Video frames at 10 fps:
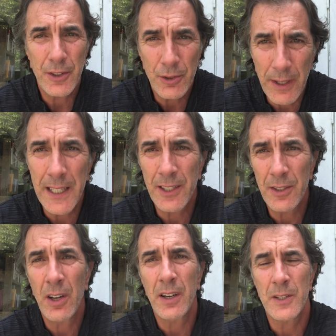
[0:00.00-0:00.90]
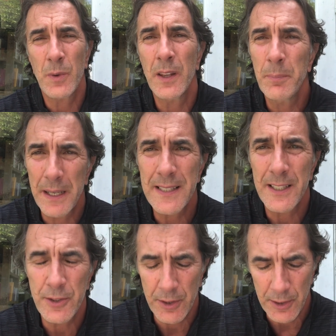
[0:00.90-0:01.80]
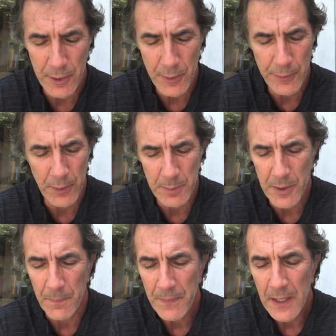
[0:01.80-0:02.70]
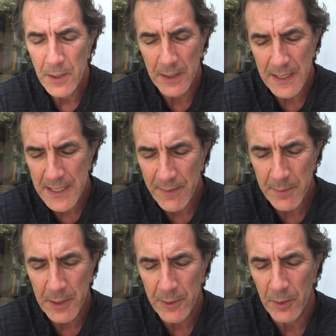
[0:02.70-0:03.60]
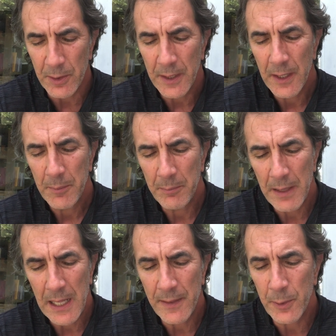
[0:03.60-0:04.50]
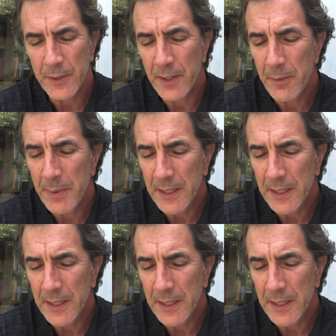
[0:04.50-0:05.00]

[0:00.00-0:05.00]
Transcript: creating a dog is one of the best things you're going to do for him. So you get a seven-month-old Mal that was given